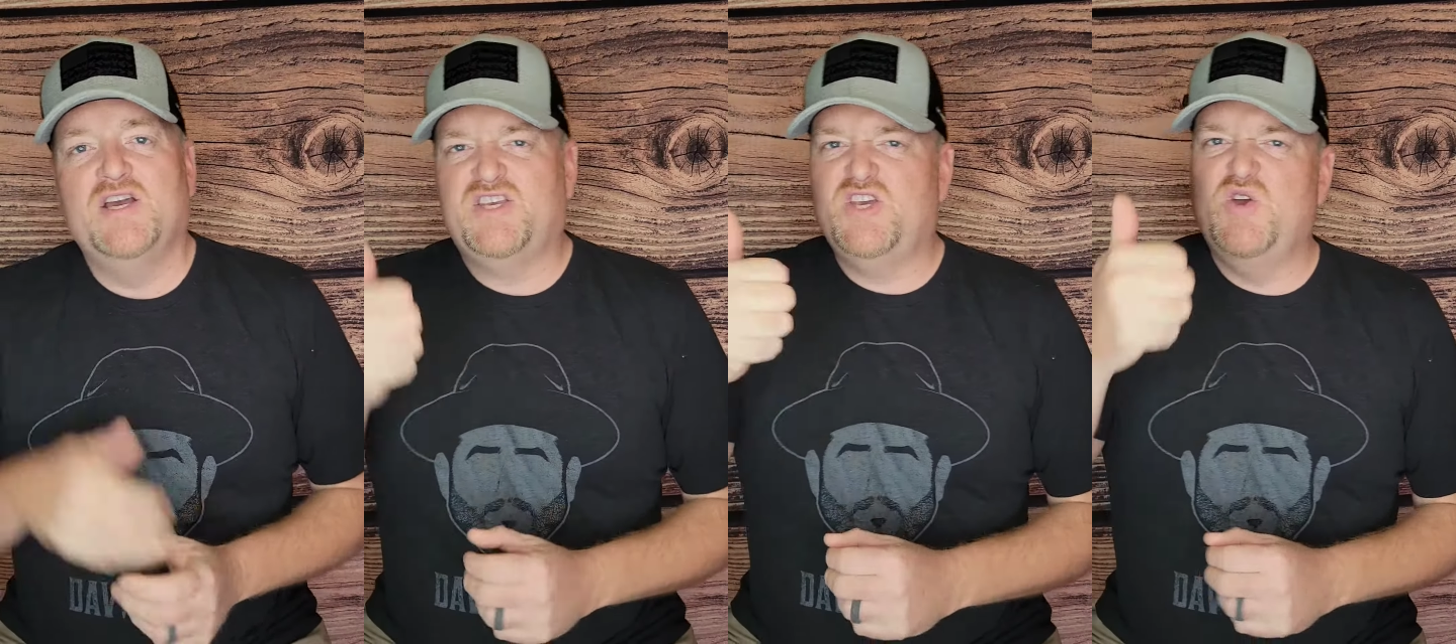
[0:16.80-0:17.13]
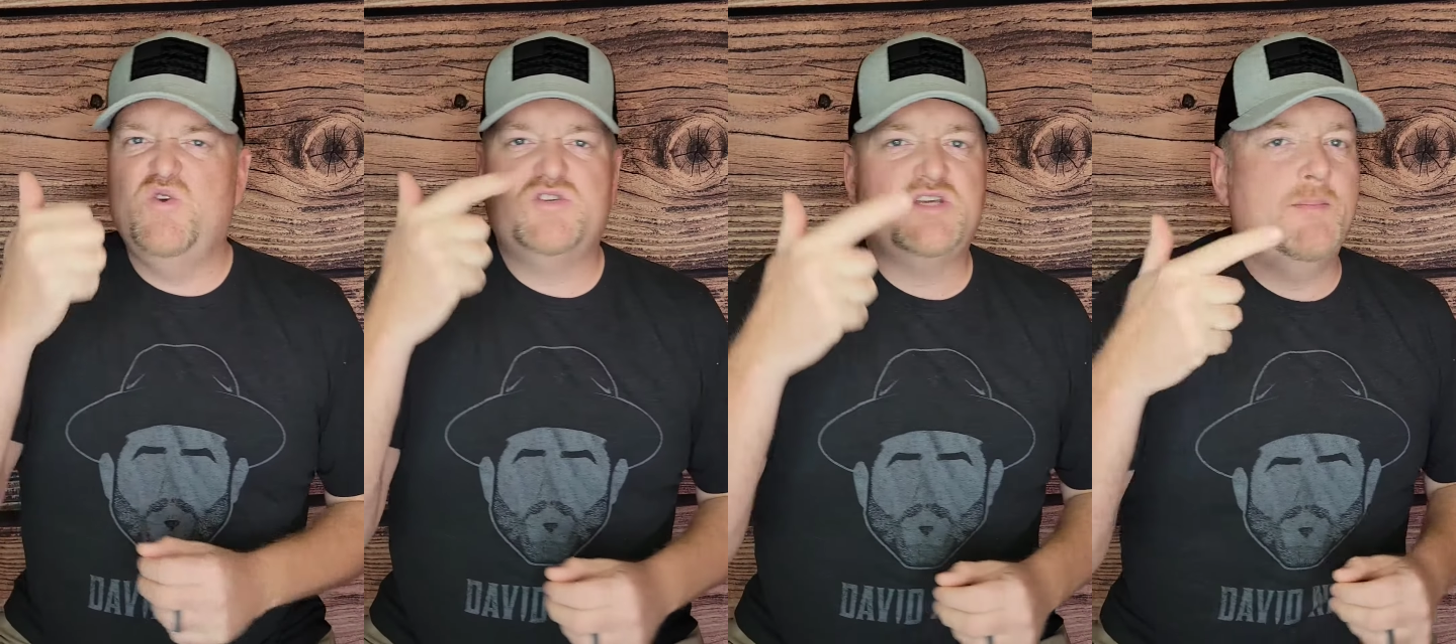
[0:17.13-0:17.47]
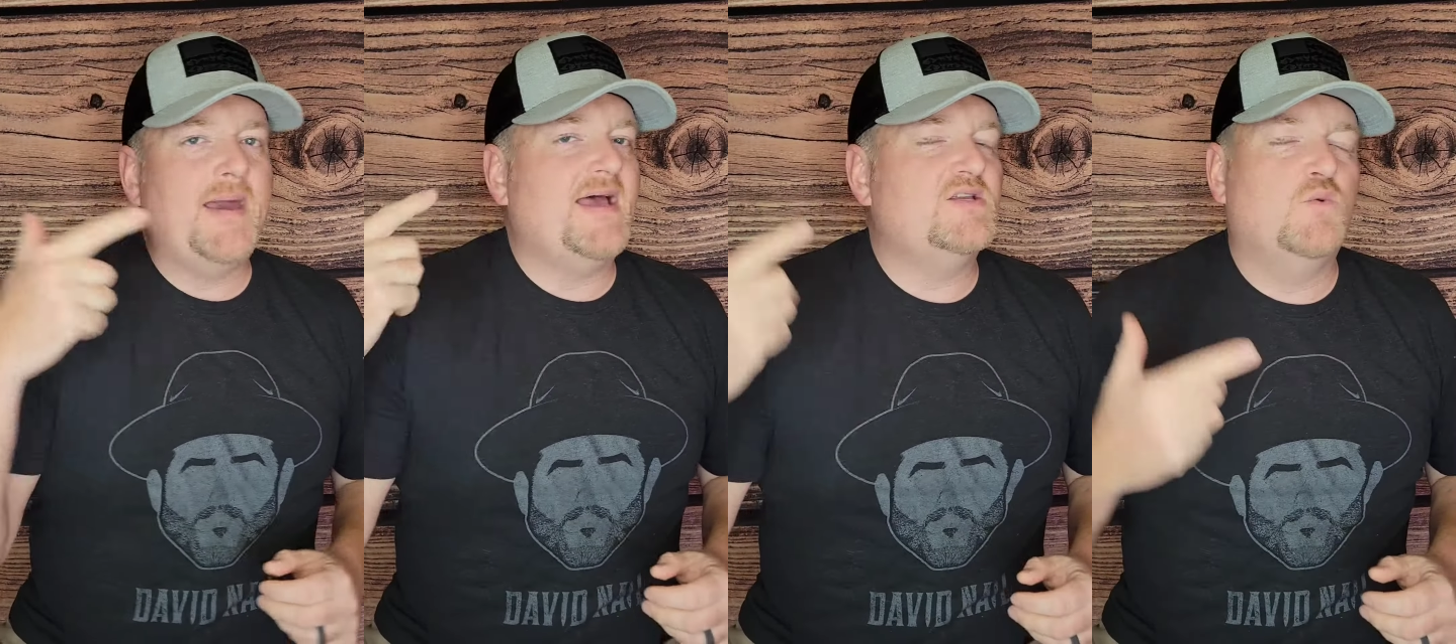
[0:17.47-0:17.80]
cues,
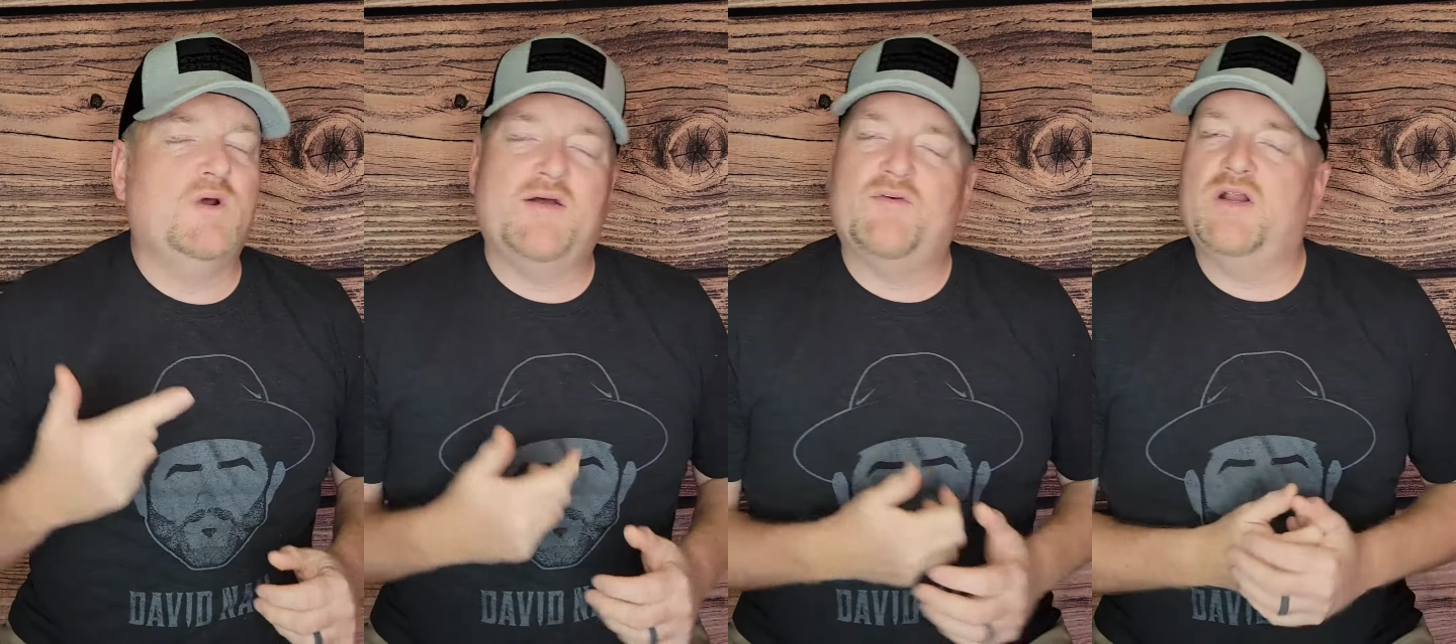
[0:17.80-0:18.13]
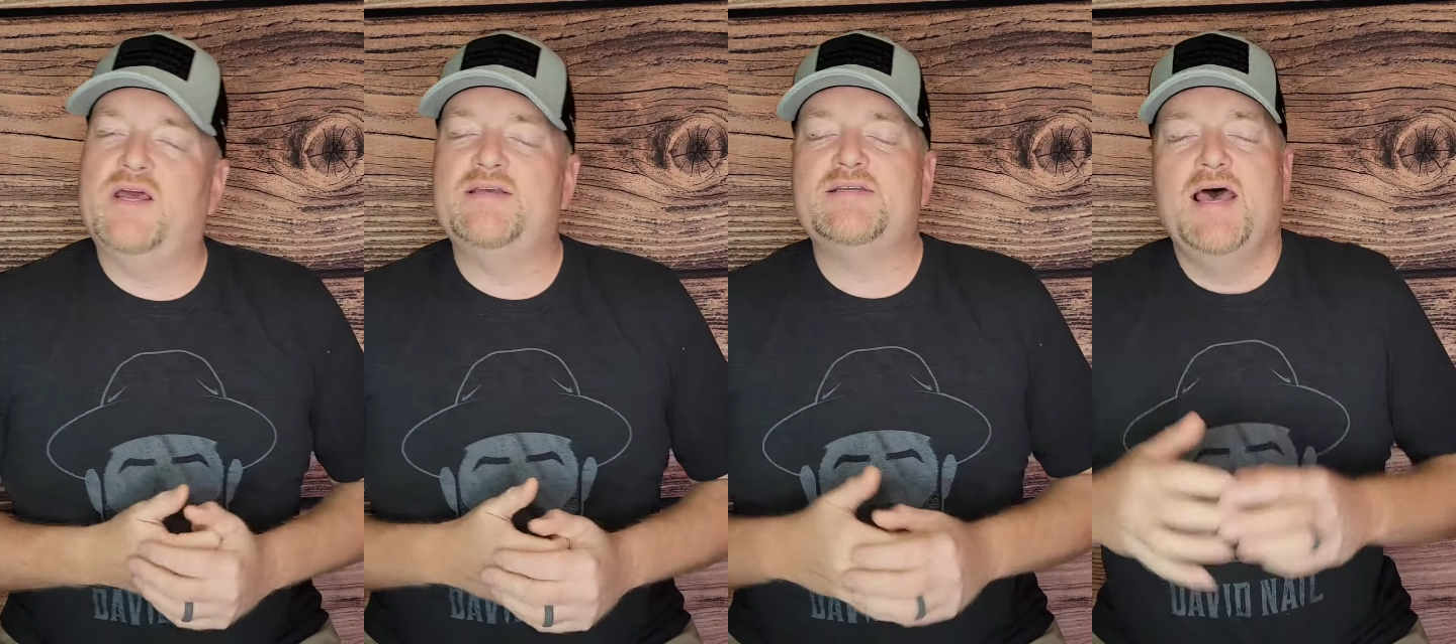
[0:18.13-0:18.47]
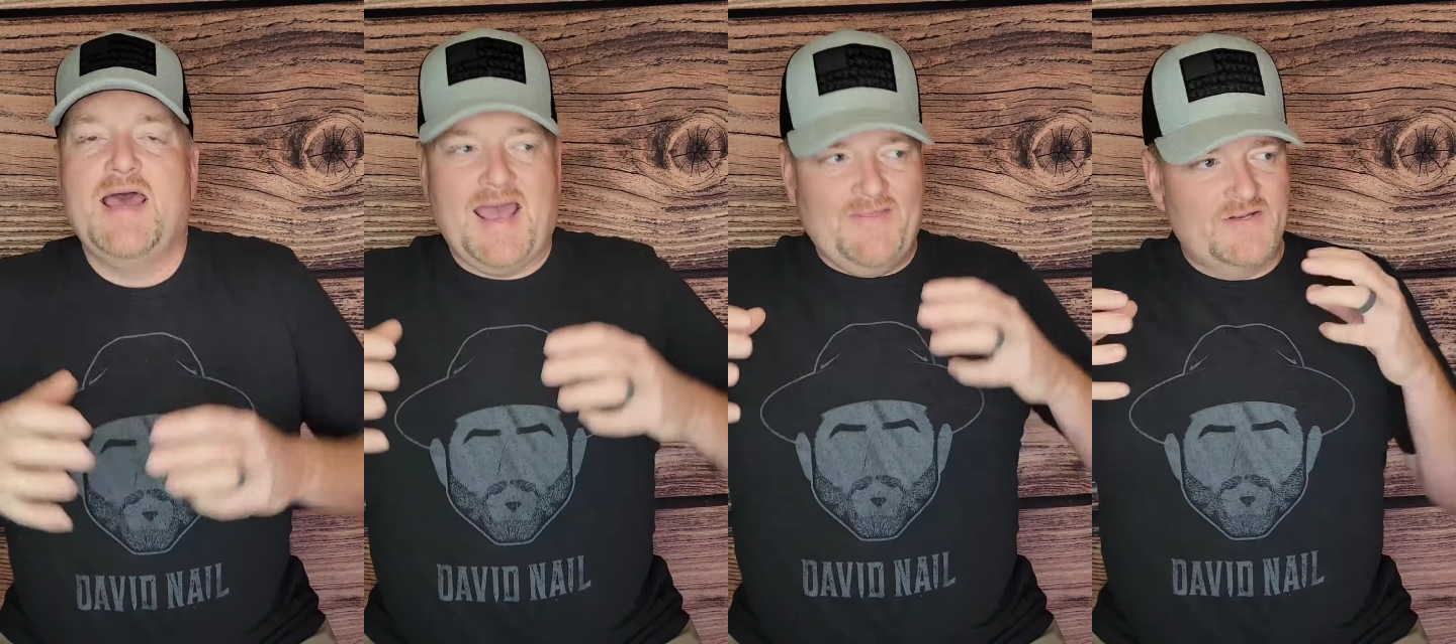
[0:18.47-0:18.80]
commands, whatever it is,
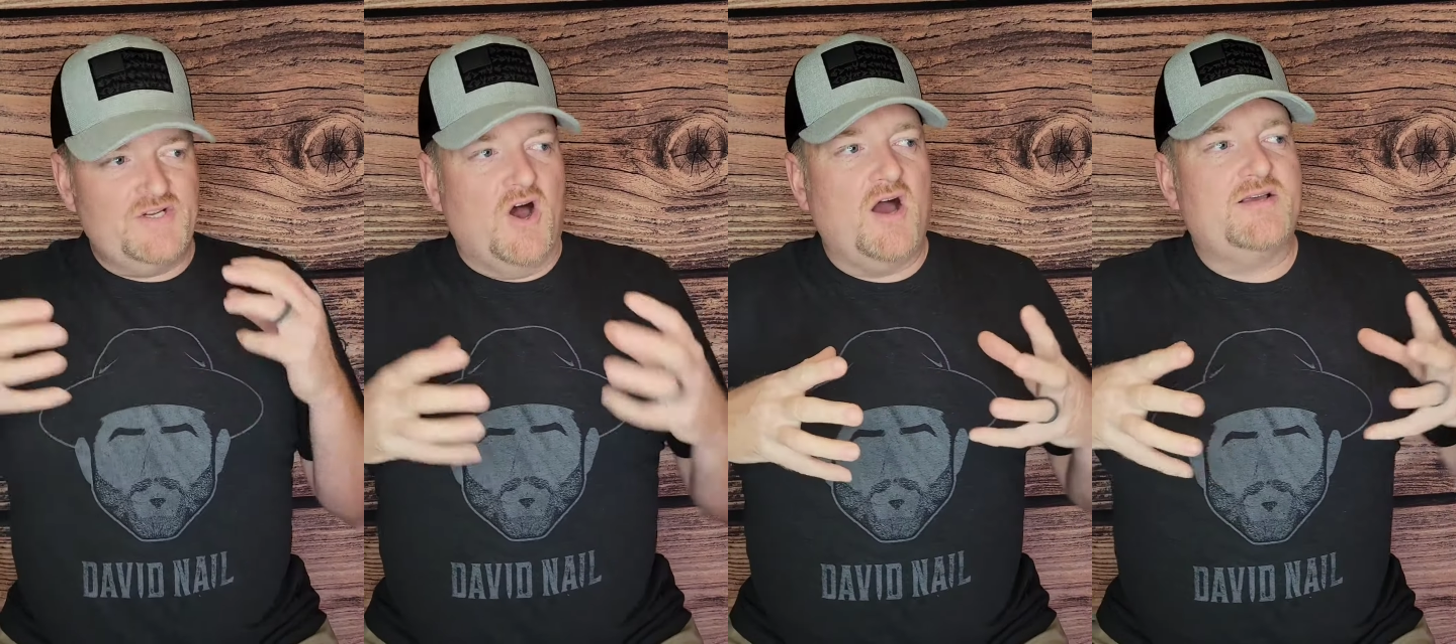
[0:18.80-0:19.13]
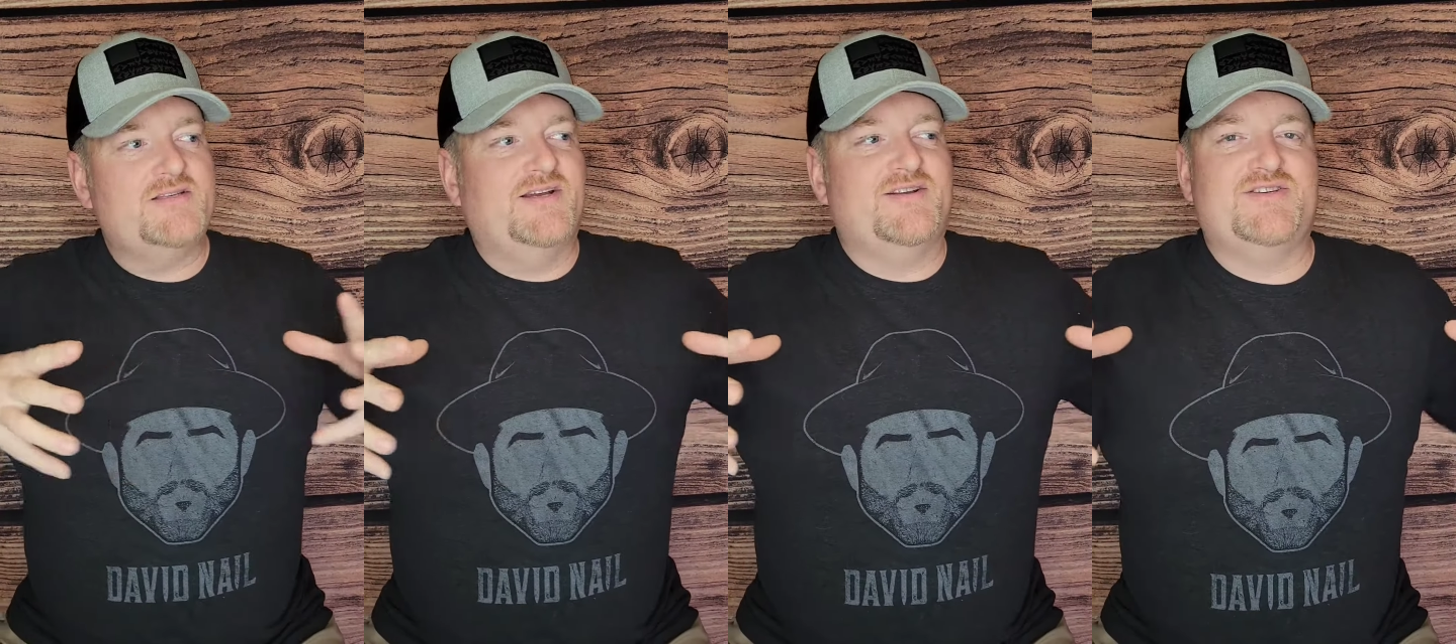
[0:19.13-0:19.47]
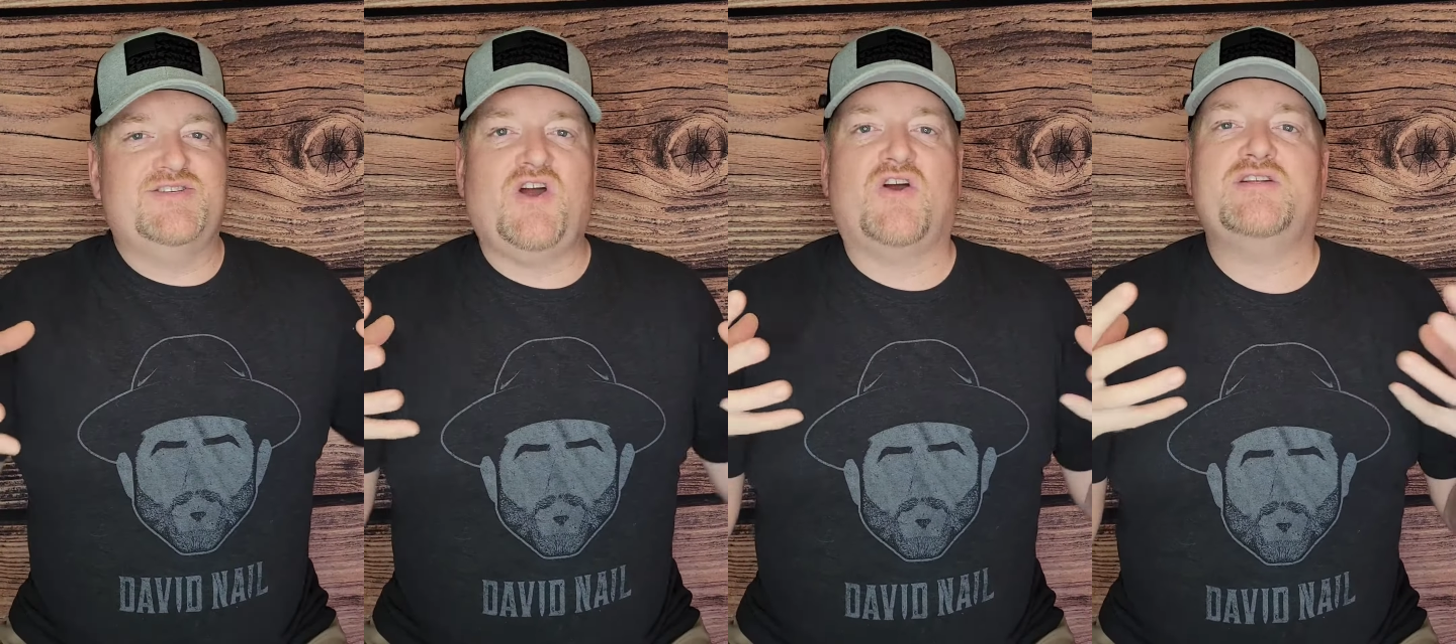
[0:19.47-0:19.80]
and the dog is going to
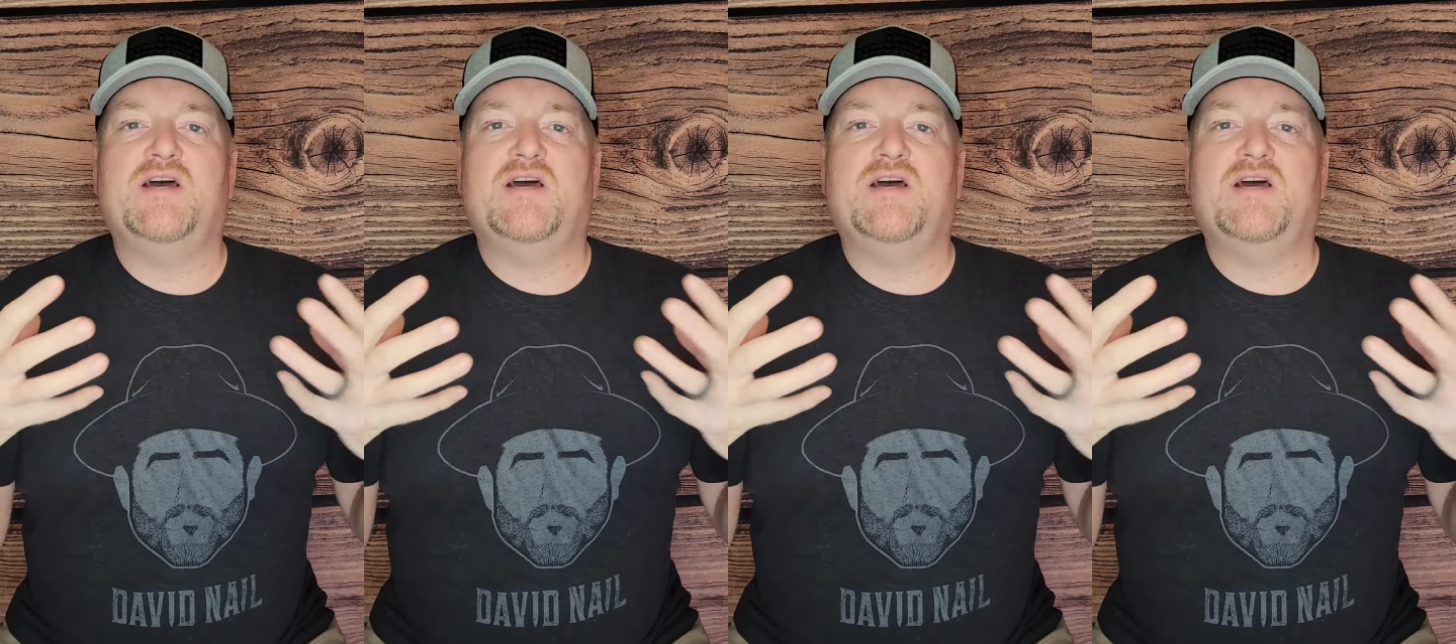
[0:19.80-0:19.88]
start